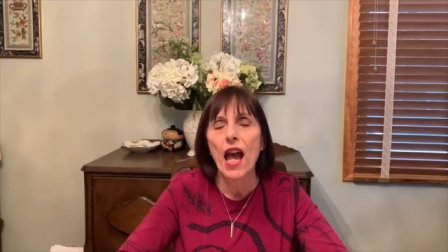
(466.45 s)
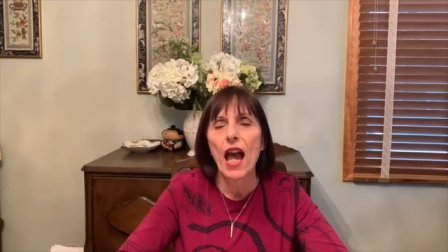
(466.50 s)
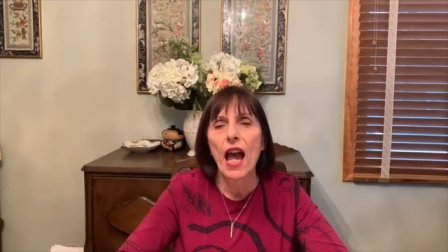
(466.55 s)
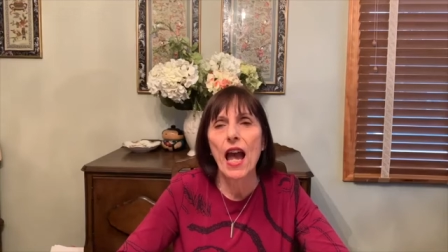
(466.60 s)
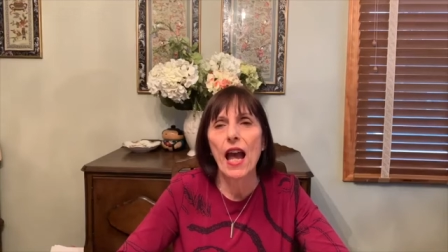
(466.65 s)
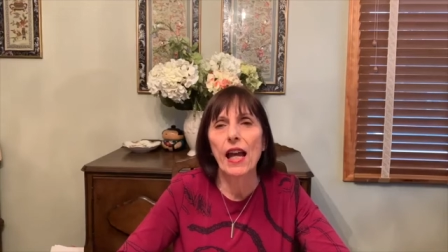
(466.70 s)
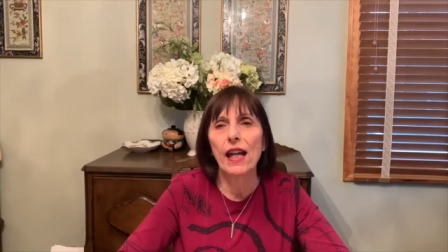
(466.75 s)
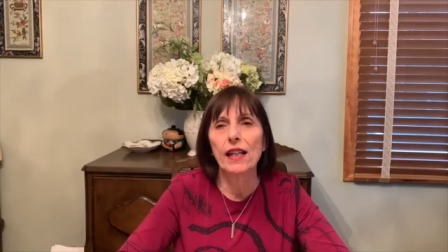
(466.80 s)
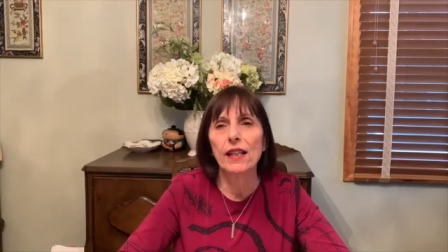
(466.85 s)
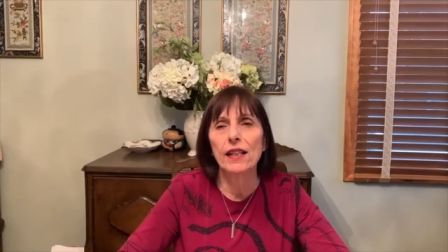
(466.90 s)

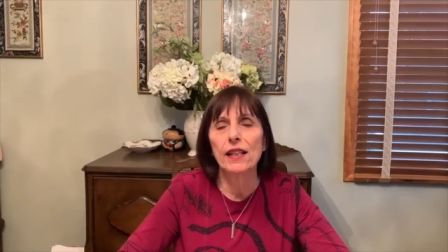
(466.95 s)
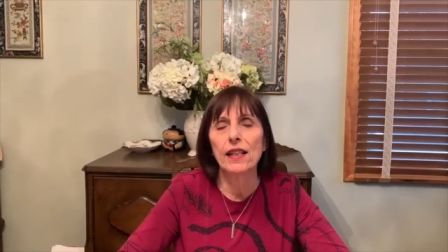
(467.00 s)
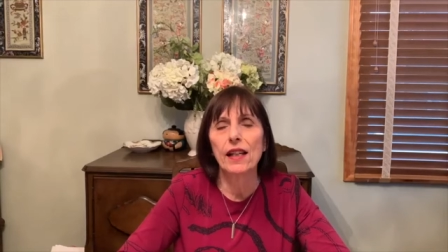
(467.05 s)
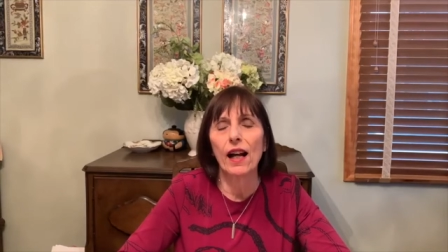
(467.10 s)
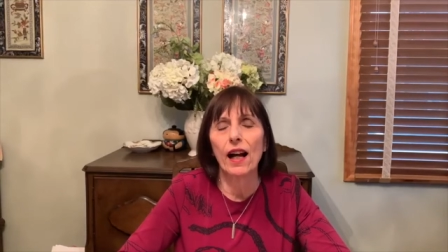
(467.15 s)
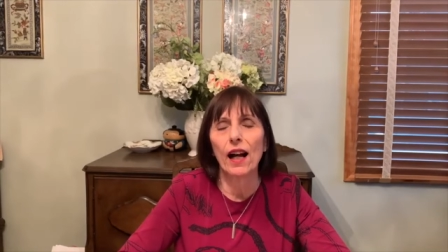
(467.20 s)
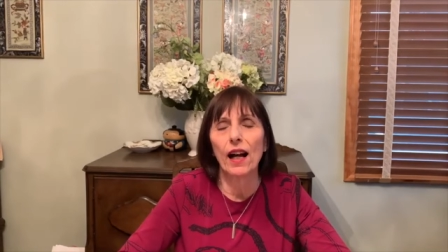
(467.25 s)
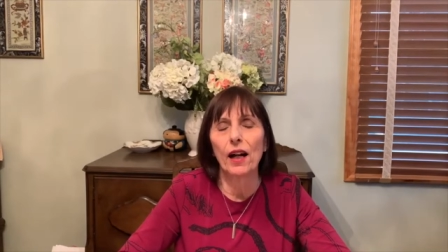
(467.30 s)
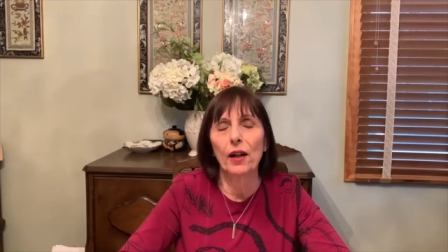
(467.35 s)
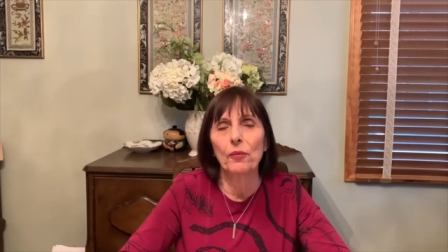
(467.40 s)

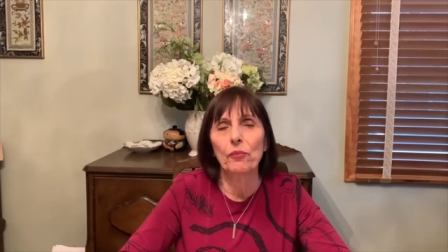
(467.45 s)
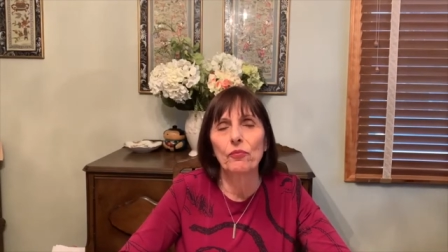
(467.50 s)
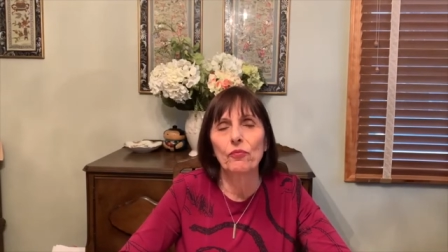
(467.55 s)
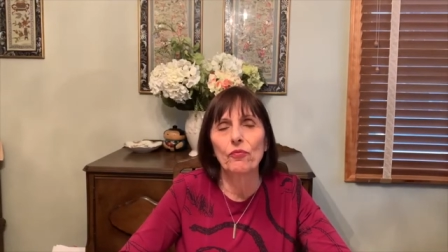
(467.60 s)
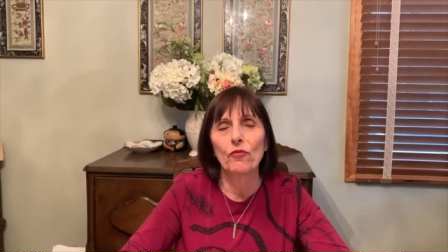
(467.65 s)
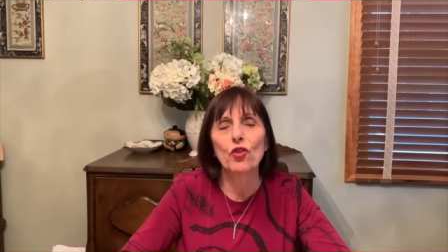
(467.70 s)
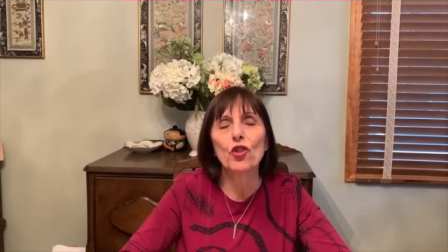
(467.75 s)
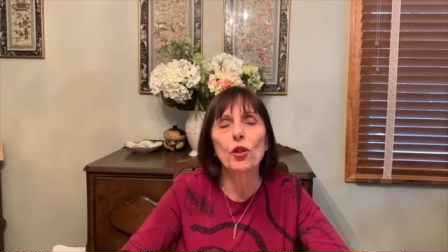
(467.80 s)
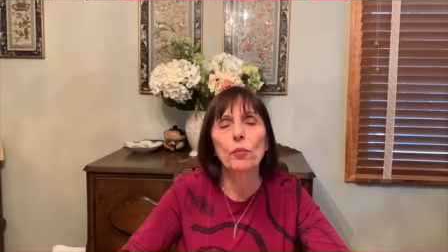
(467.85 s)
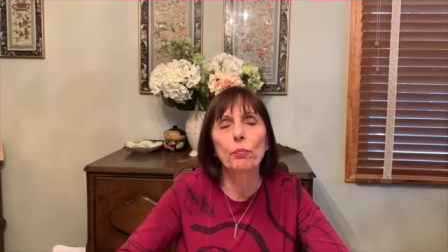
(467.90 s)
And
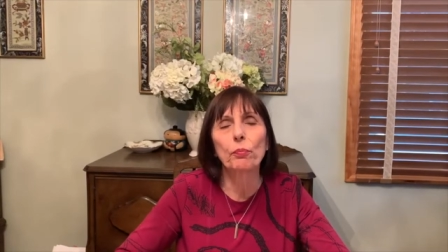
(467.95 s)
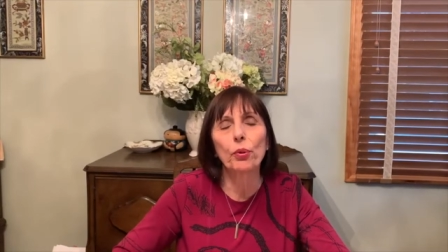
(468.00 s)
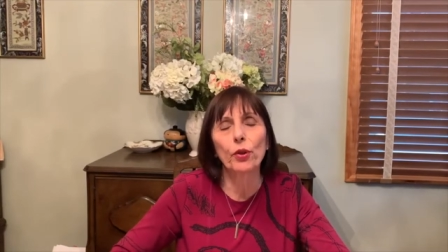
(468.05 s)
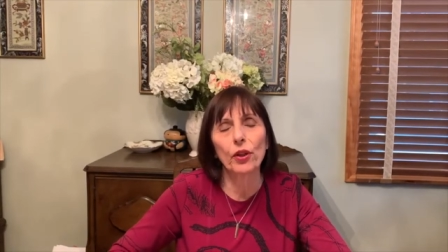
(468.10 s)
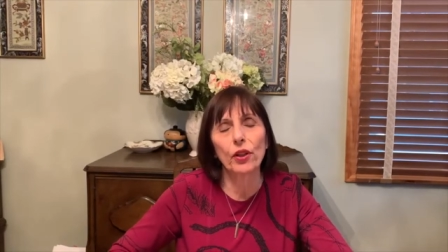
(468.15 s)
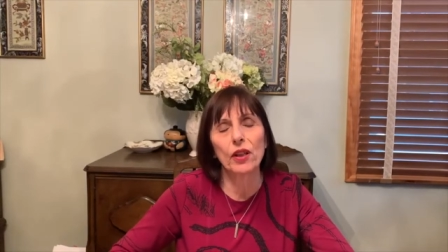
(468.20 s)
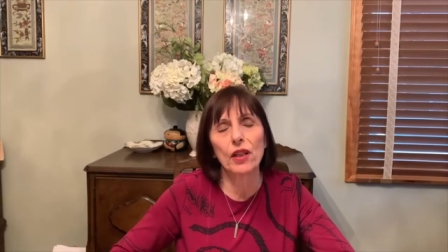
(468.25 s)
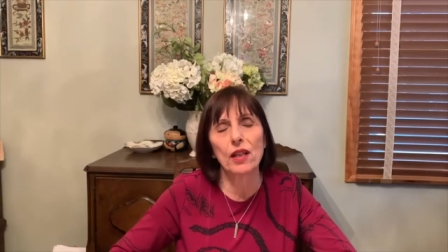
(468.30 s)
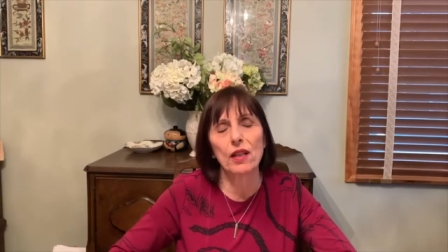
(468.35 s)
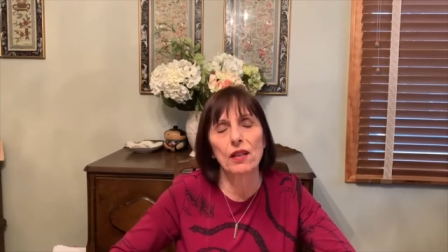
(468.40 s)
she put
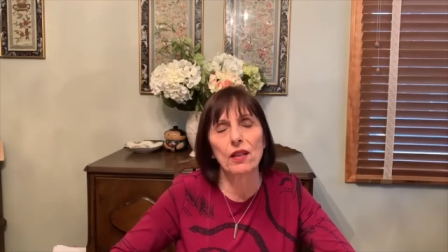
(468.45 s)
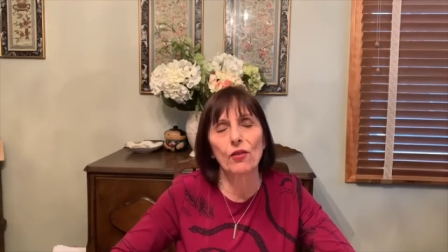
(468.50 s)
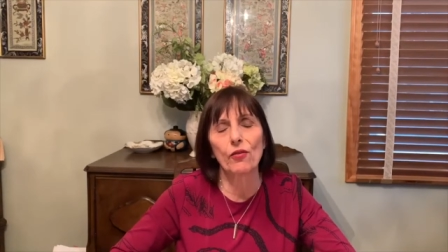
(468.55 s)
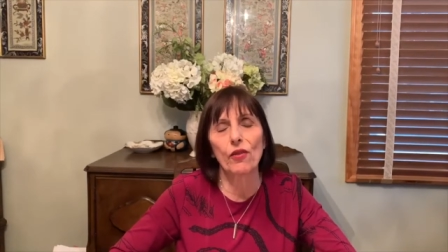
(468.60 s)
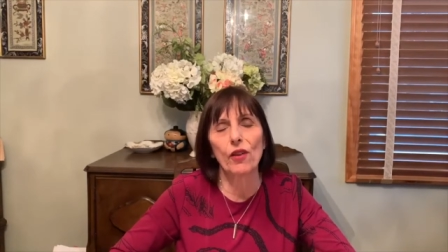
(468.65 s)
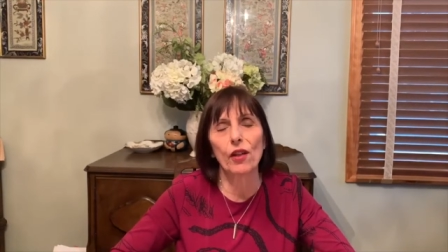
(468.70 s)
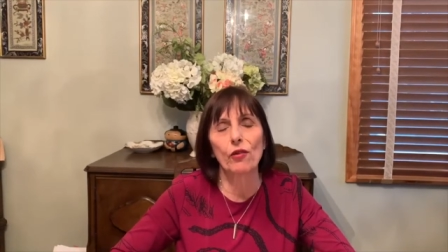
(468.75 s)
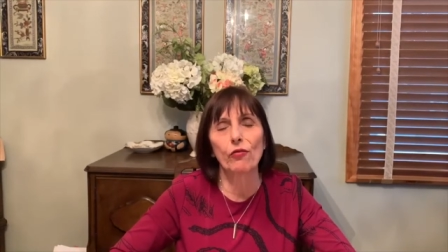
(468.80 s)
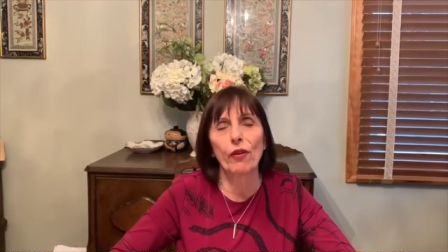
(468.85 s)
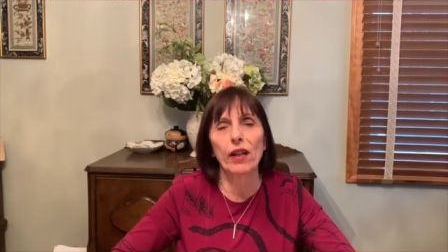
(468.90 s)
it into
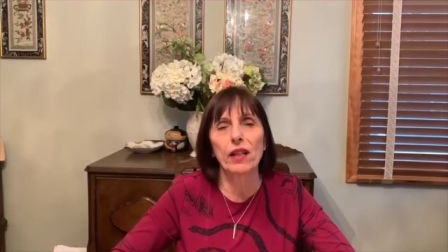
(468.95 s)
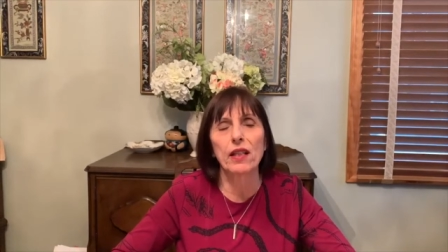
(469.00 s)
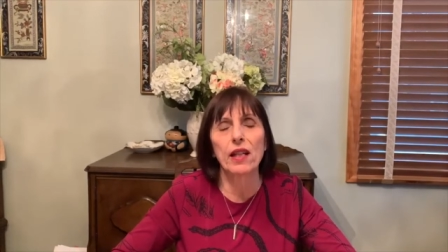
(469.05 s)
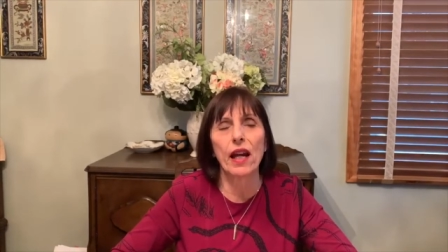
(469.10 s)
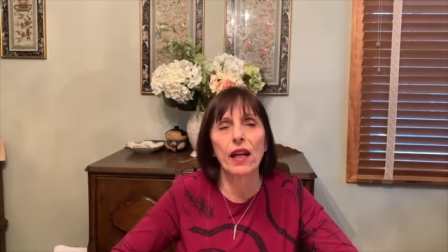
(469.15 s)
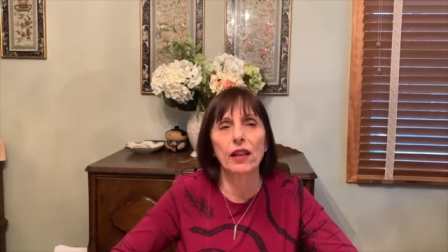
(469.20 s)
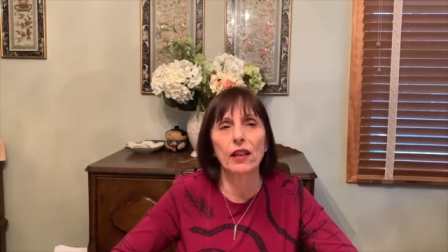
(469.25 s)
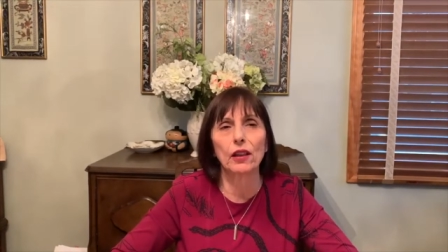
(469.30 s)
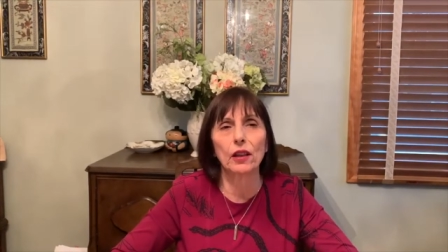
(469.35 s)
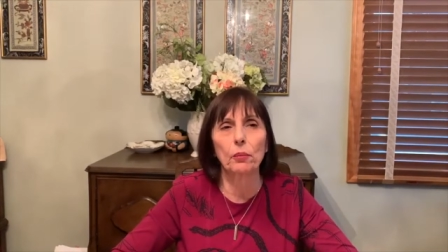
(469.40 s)
the
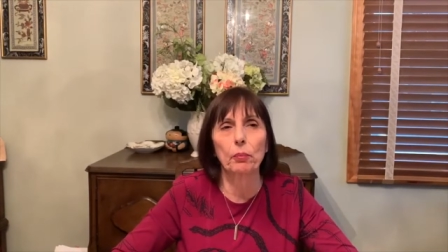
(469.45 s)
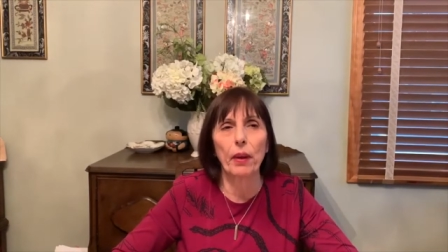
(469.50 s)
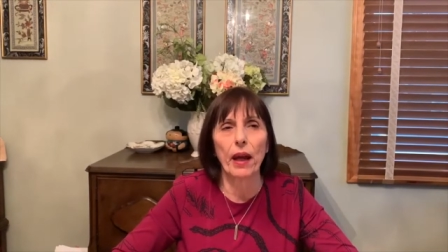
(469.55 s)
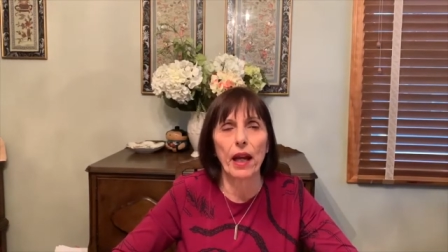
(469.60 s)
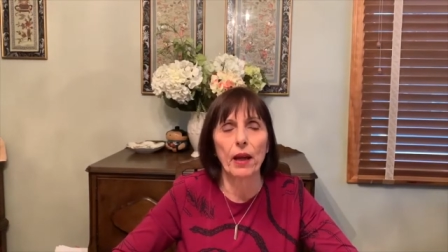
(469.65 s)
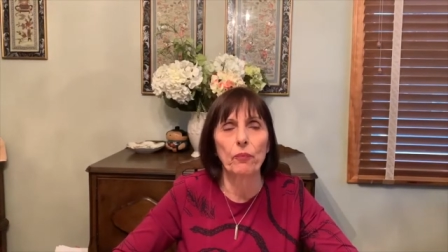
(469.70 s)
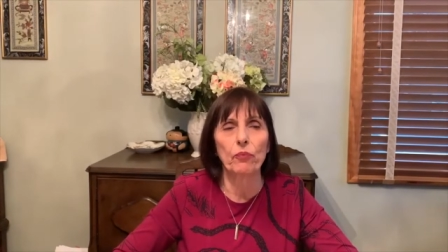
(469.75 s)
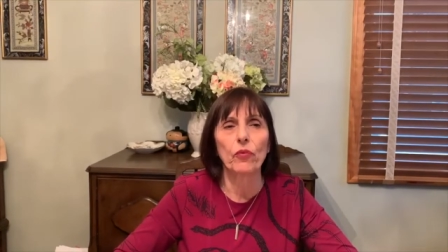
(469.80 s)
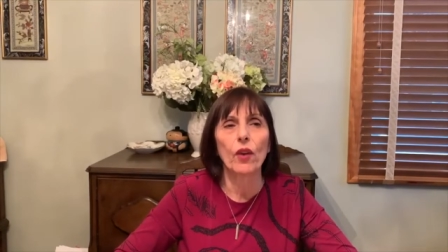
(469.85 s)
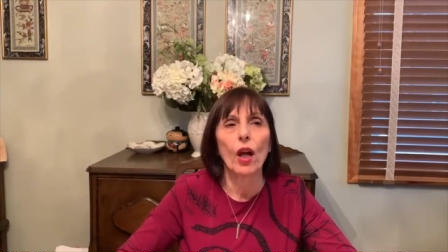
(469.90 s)
rectangular
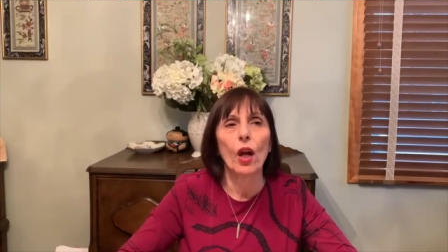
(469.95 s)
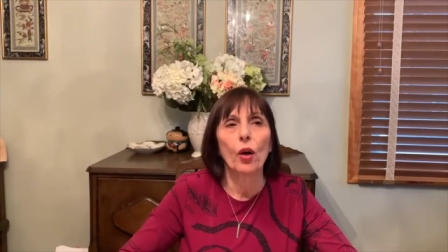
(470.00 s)
pan.